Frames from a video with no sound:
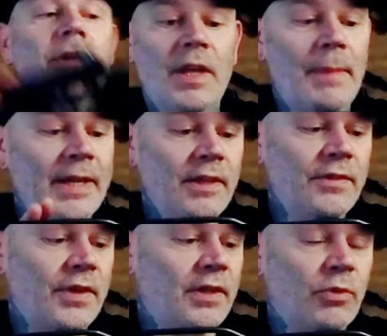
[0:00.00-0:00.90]
Make
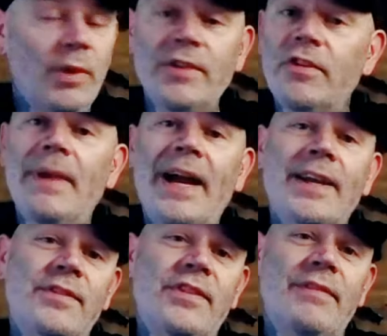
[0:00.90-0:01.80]
these in 22 mag
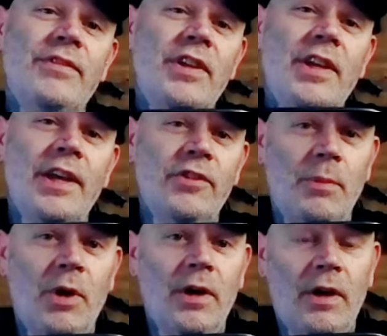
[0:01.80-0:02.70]
and 17
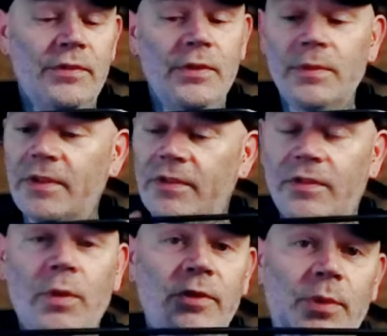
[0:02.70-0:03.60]
HMR also. This is
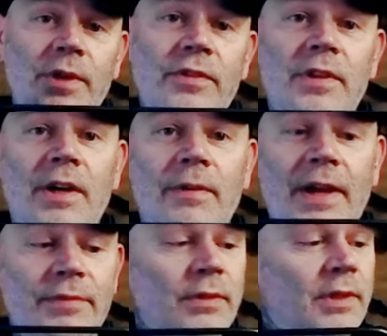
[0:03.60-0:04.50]
of course 22 long
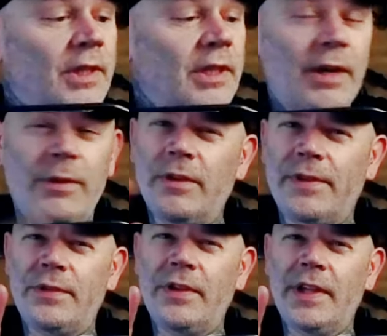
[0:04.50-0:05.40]
rifle. I don't know if
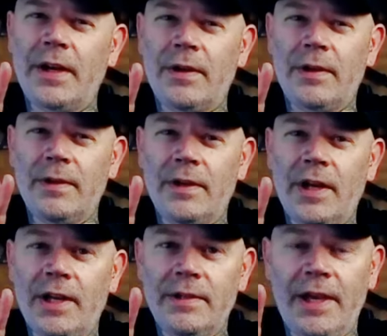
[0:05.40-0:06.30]
I said that or, or
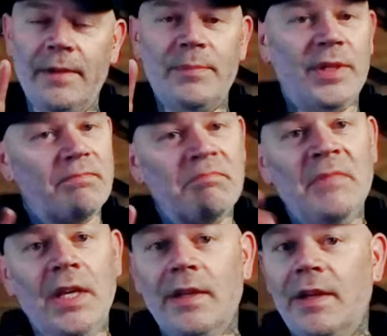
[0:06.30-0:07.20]
not yet, but
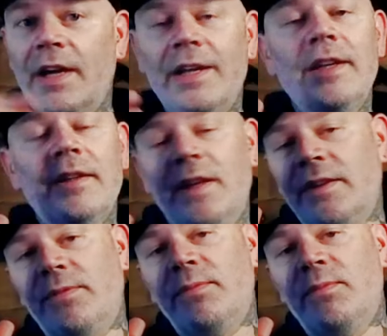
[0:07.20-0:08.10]
it,
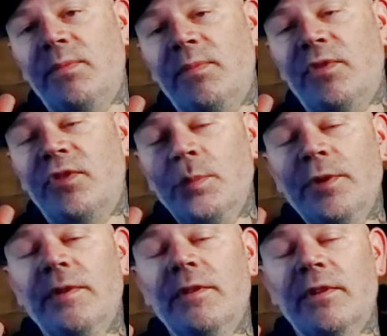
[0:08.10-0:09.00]
it's
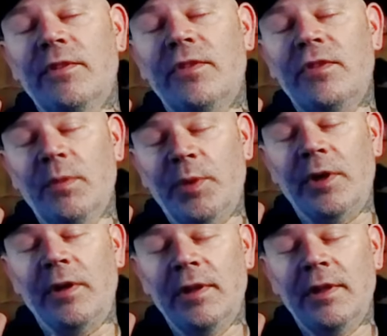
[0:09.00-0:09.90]
super,
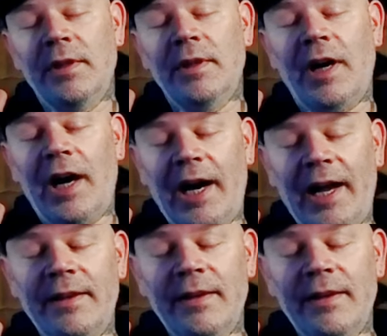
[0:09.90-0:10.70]
super hot